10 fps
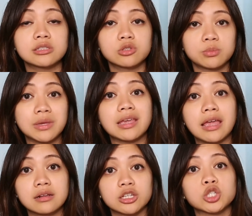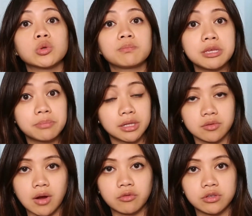to speak English with people
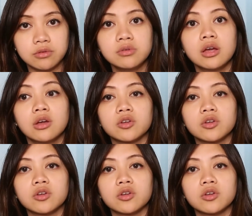around you.